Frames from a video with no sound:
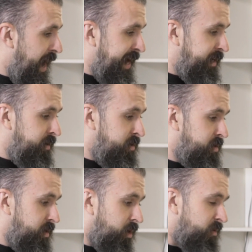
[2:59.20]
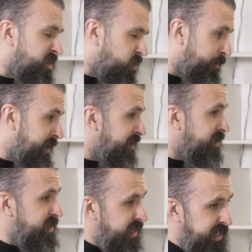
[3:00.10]
And I got swept out
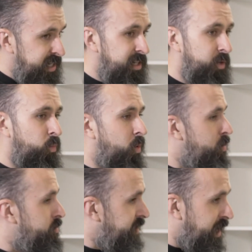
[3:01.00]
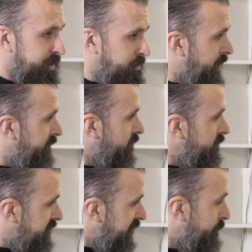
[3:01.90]
to sea, and water was going in my mouth constantly.